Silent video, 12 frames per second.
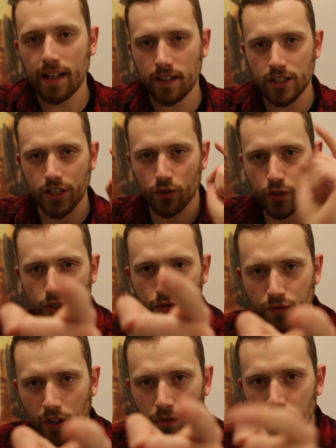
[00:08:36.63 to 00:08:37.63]
And I'll see all you
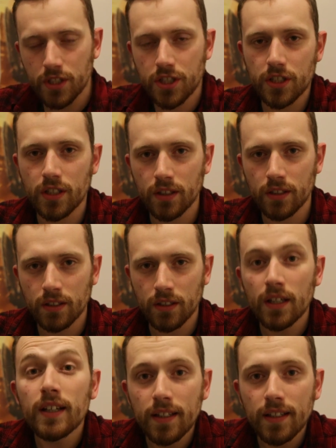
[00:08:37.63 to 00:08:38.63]
folks
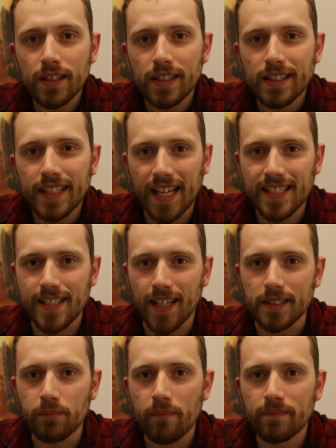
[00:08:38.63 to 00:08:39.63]
next time.